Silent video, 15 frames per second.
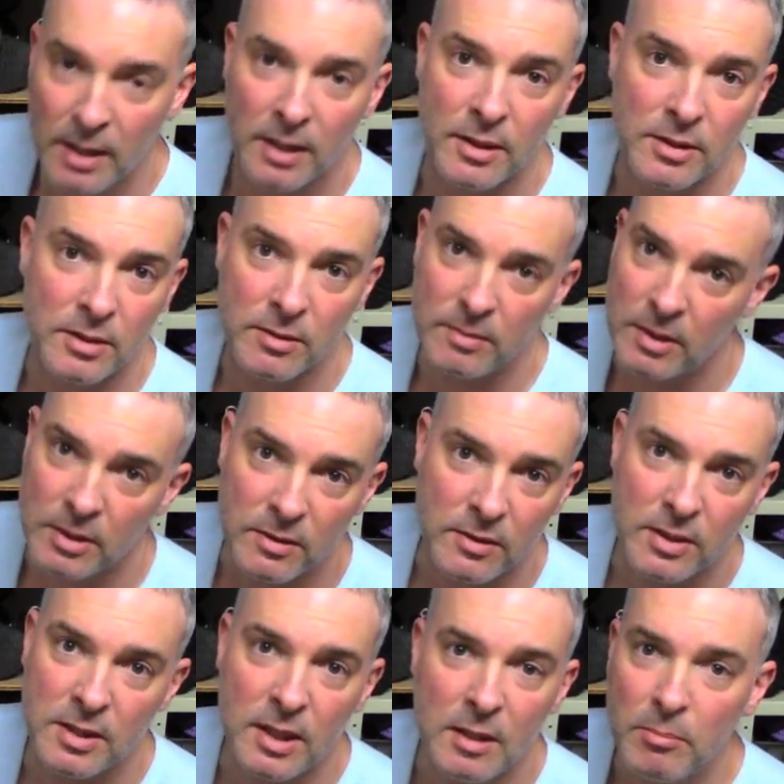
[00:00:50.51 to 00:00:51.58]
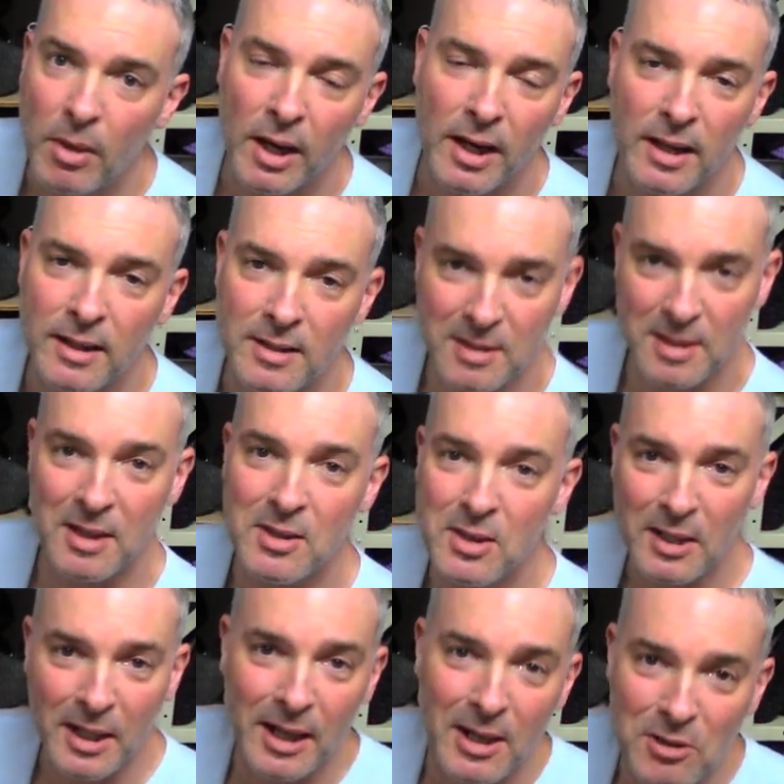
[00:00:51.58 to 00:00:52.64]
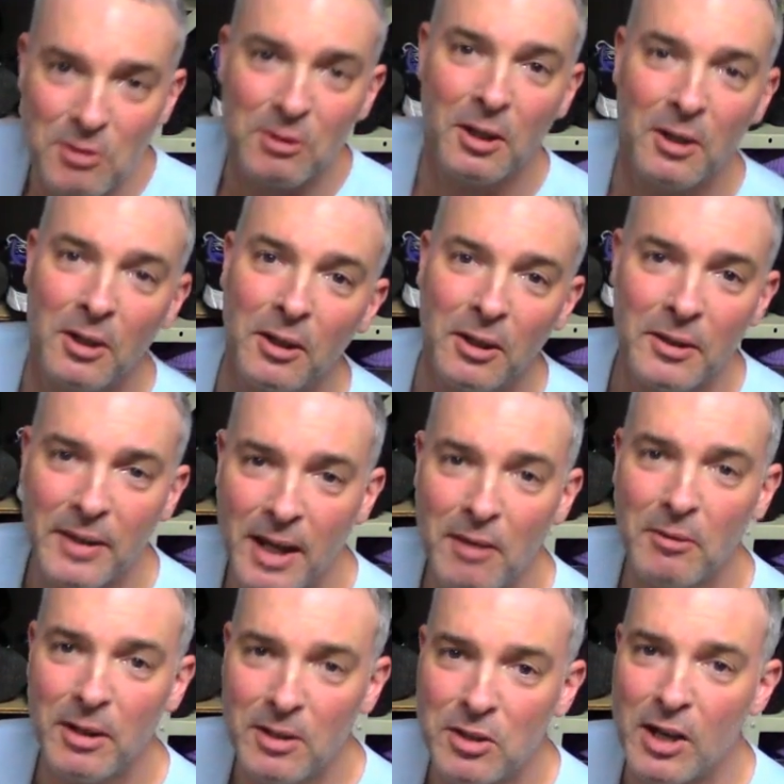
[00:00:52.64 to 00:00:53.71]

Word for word: It's, it's seed buying season, I guess you could call it that, right?